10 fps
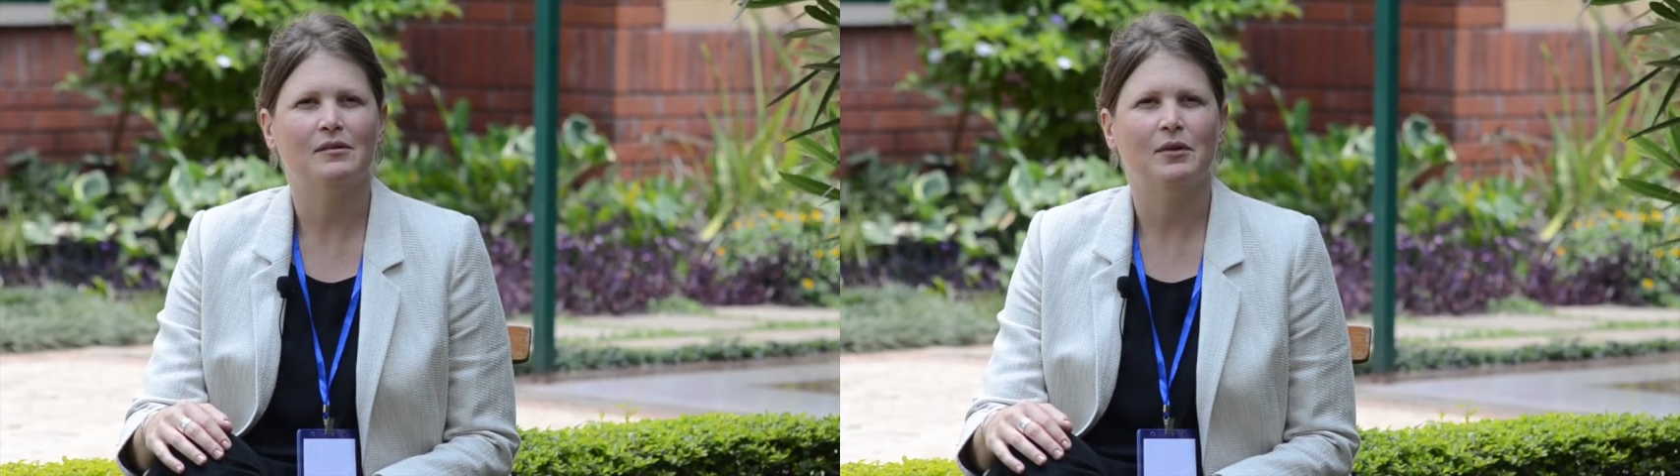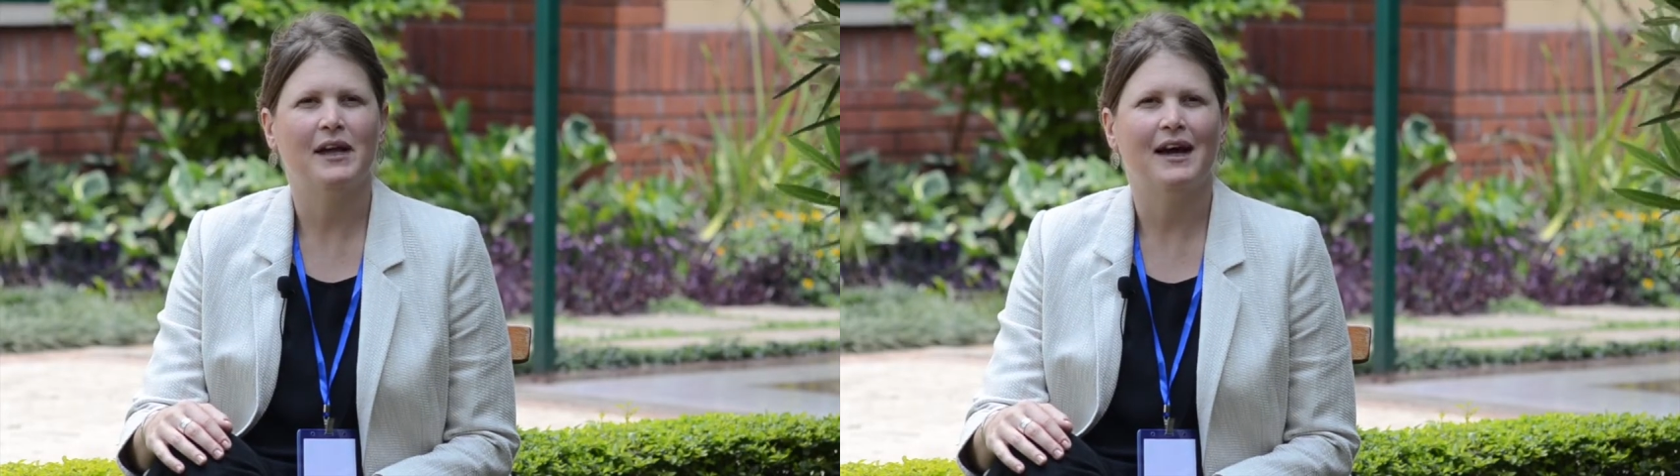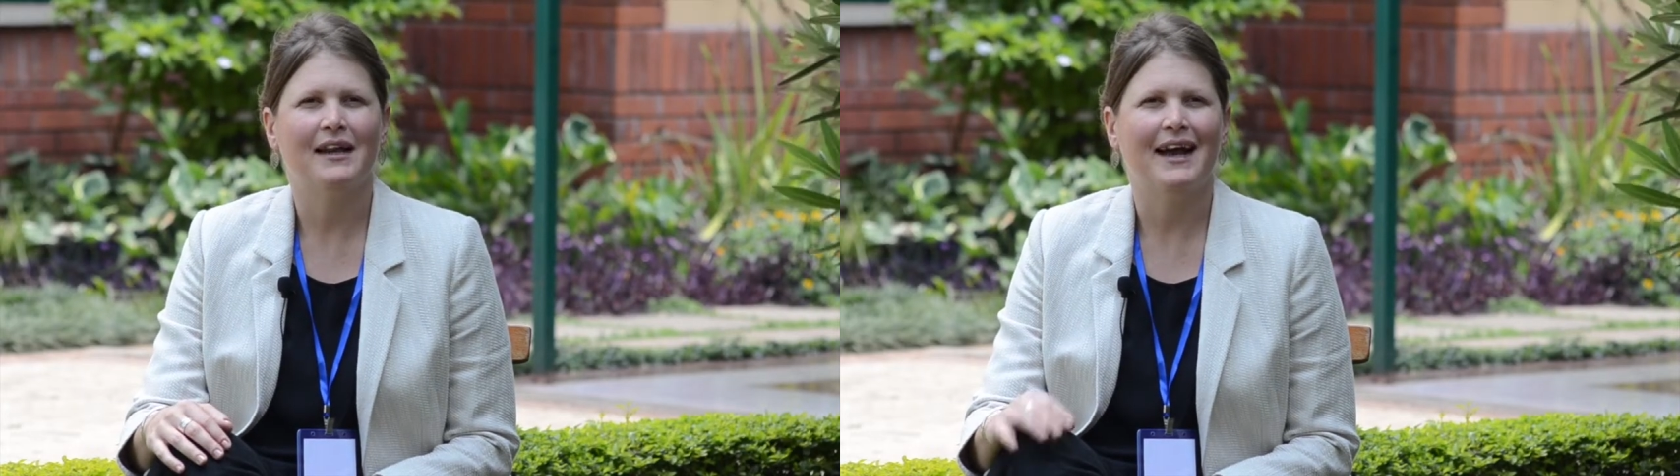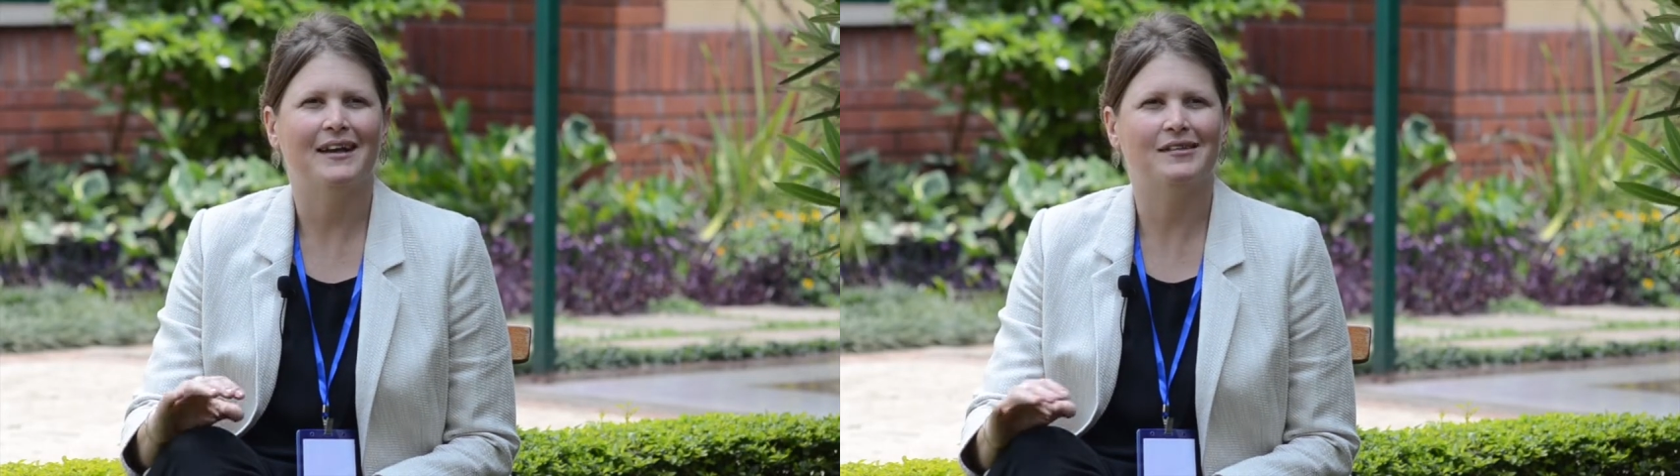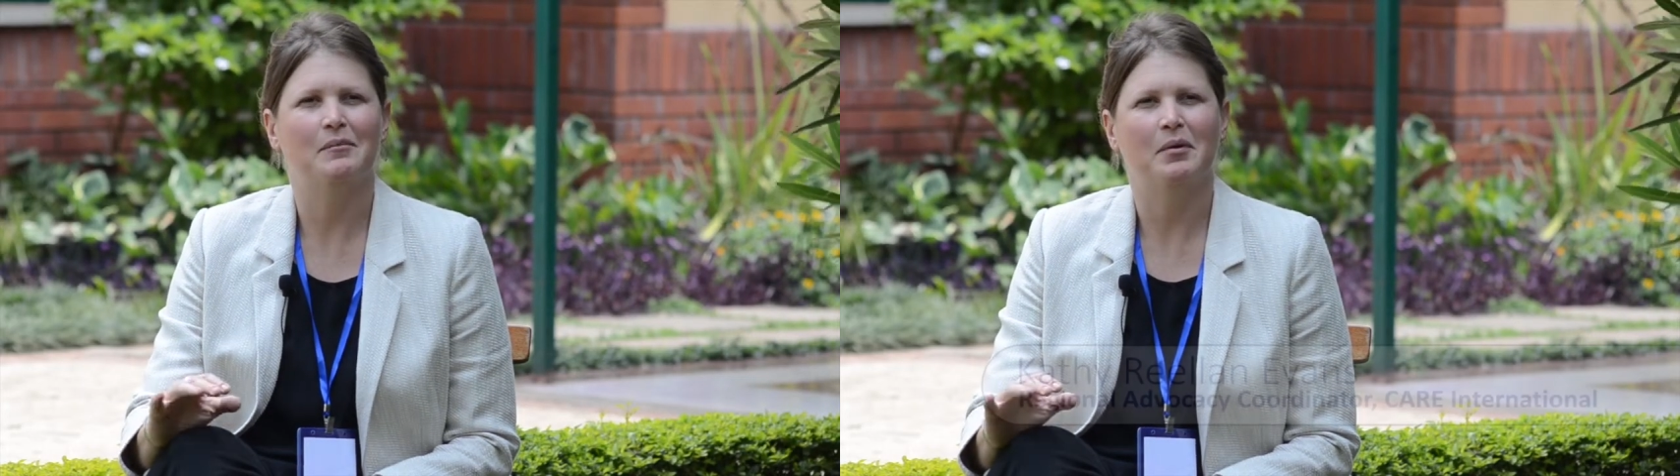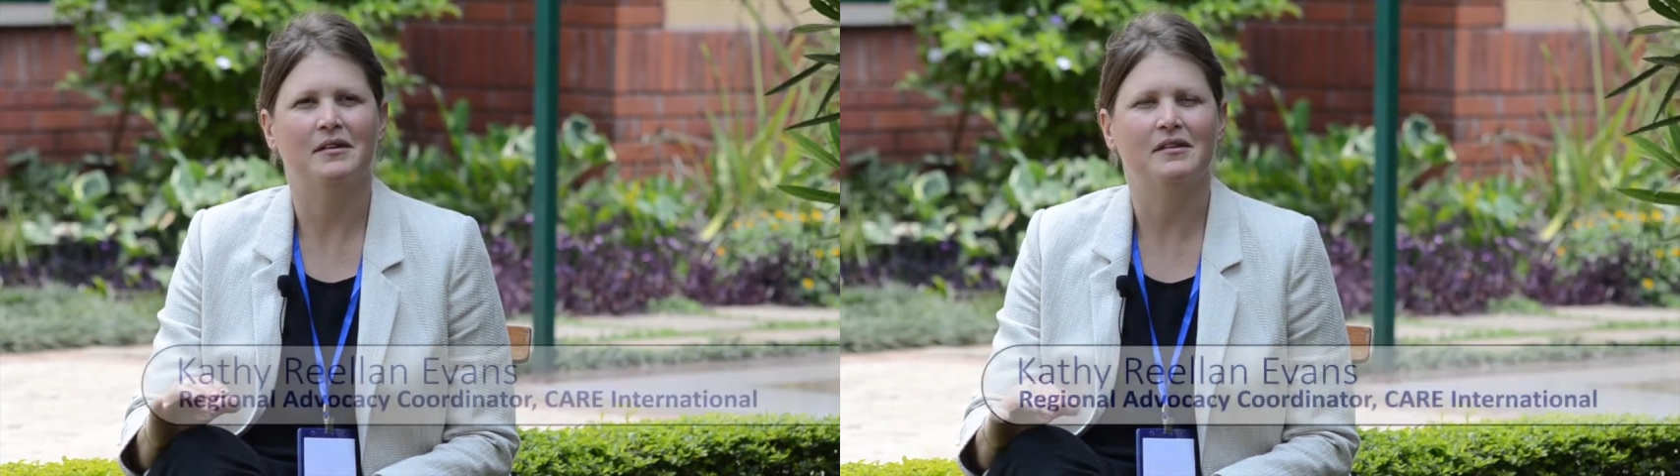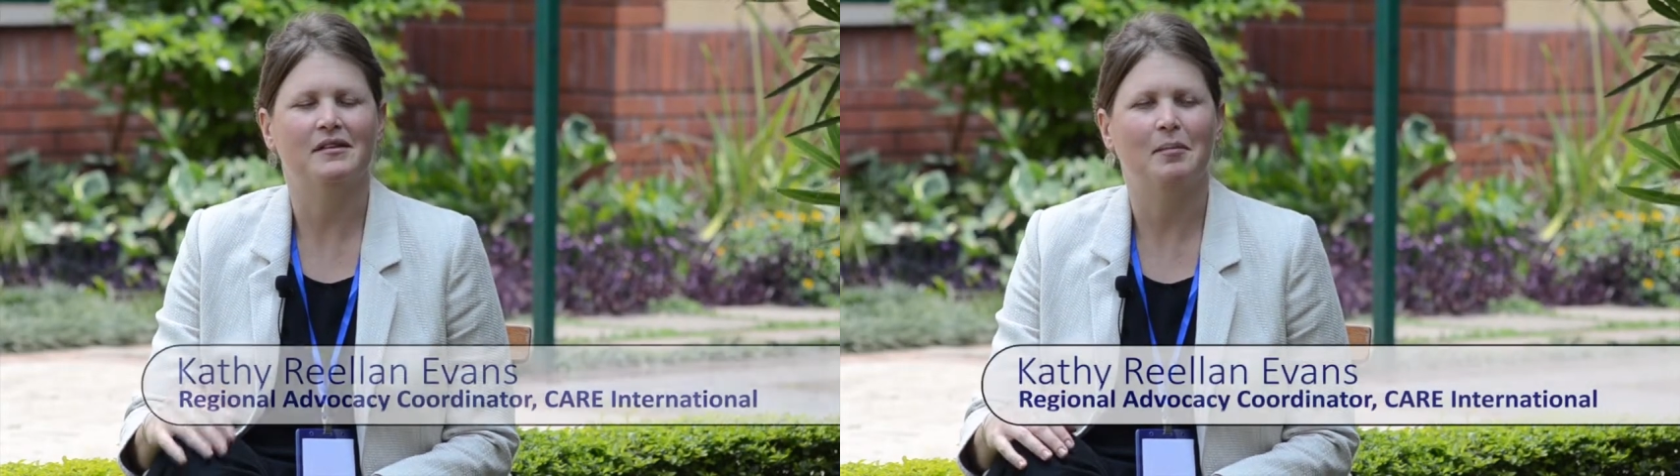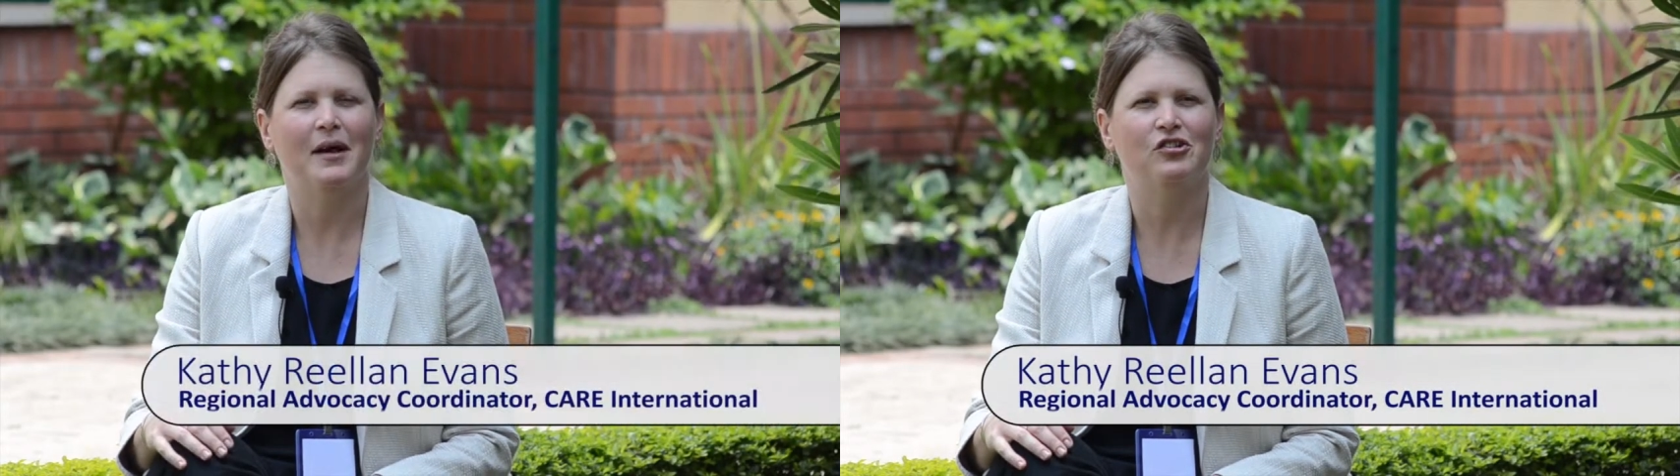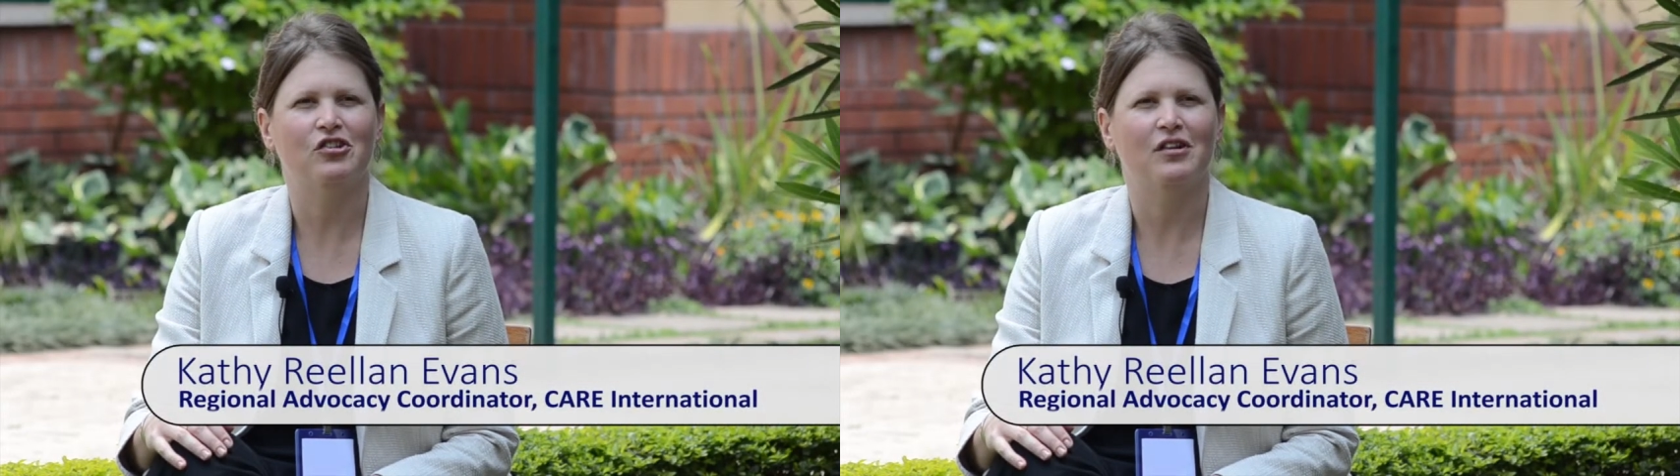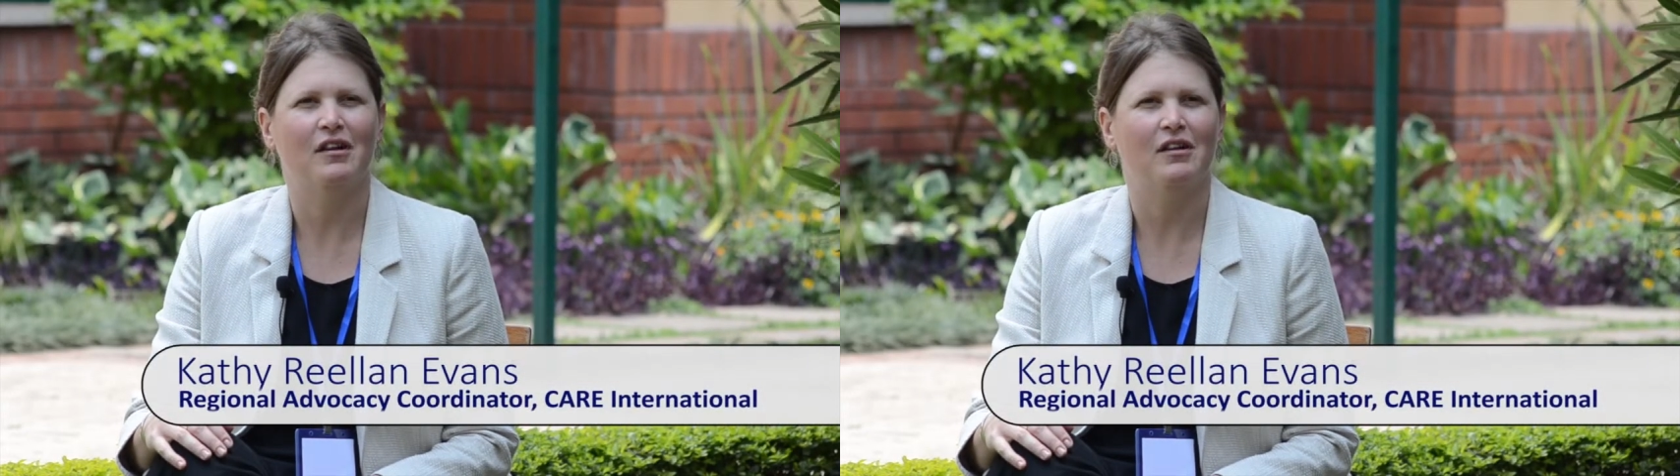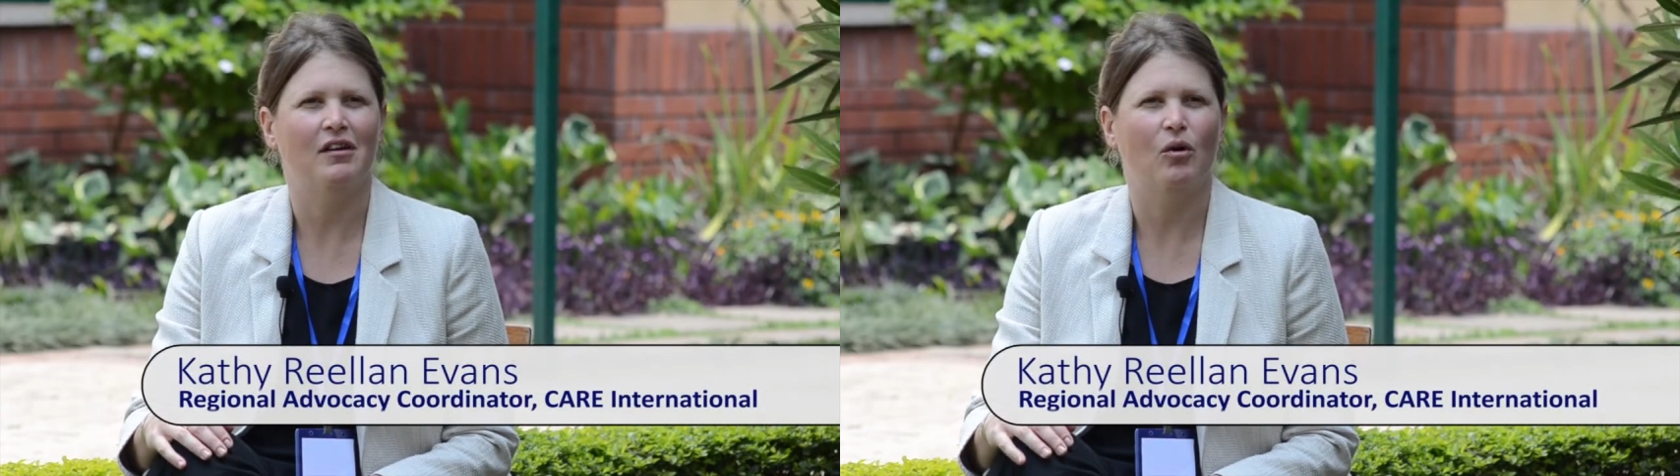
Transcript: We had excellent participation at,